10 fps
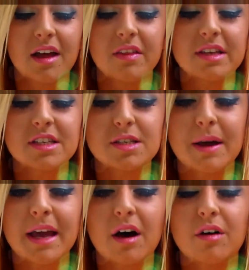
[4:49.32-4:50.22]
This is
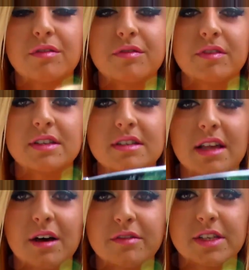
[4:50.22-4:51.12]
by e.l.f. This is
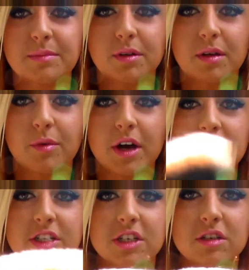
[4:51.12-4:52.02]
the e.l.f. stippling
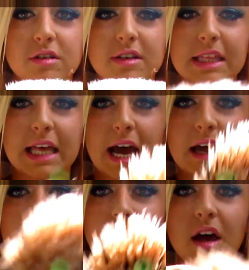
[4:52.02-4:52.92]
brush. It just looks like
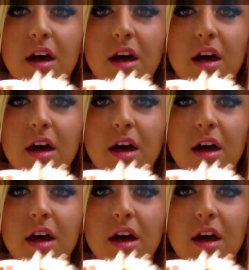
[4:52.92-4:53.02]
that.